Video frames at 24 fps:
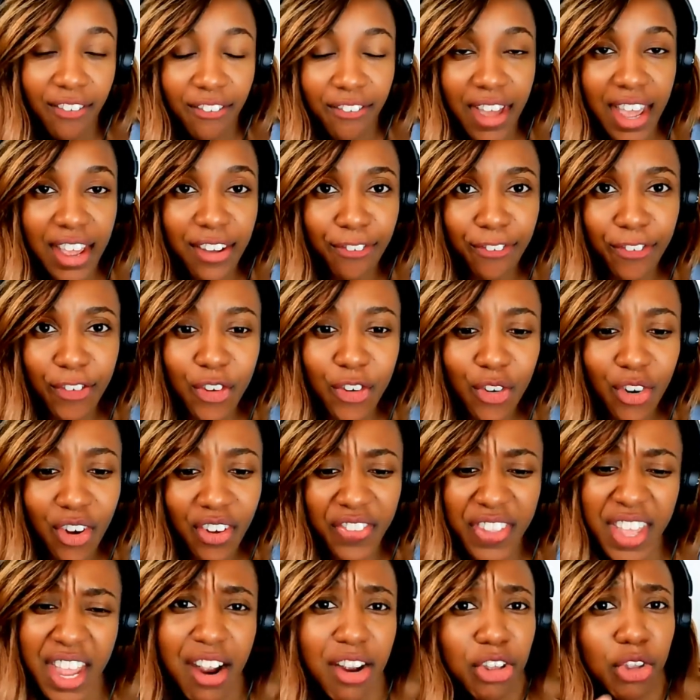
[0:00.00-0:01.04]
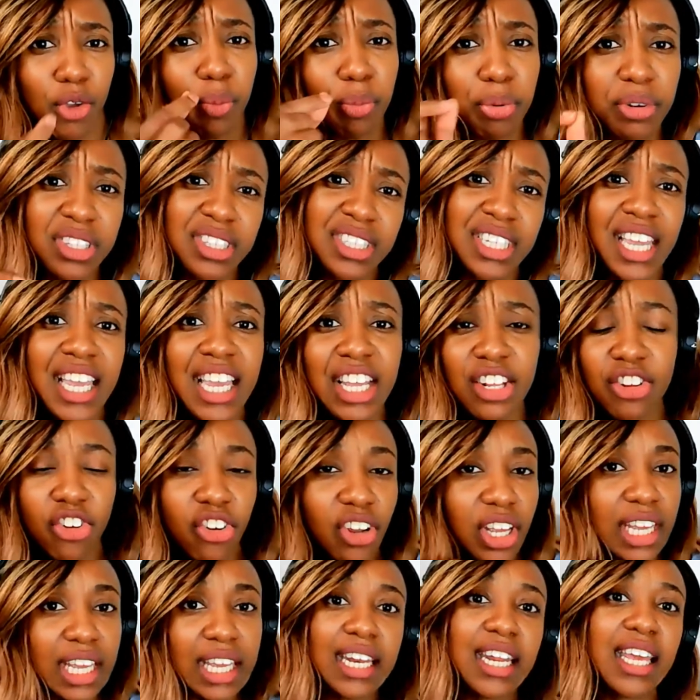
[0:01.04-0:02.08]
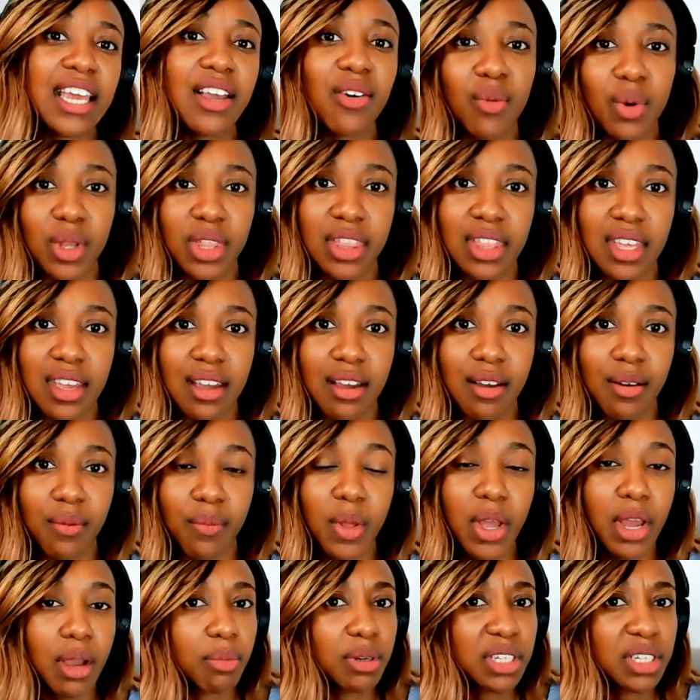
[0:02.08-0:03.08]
fake food on there and you pretend you're eating with them.